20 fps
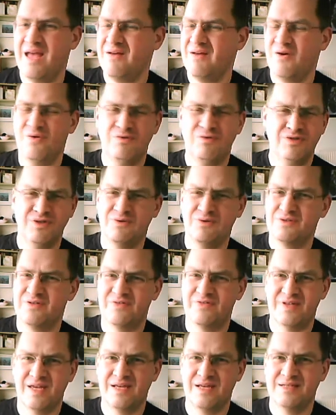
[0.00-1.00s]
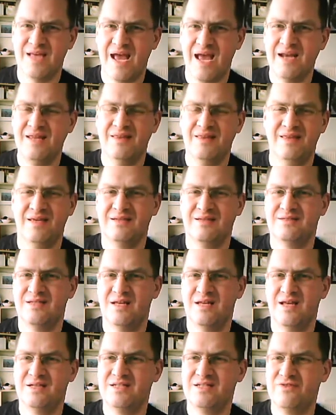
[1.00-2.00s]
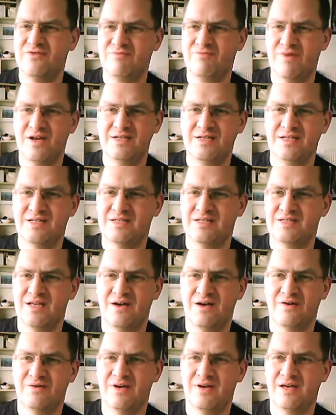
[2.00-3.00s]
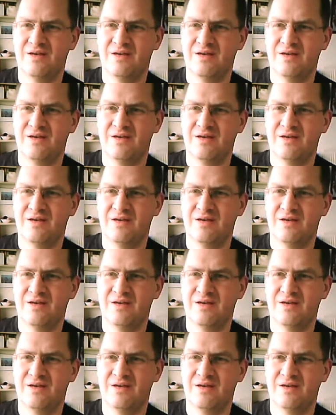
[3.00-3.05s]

all sorts of things, anything, a different writing style,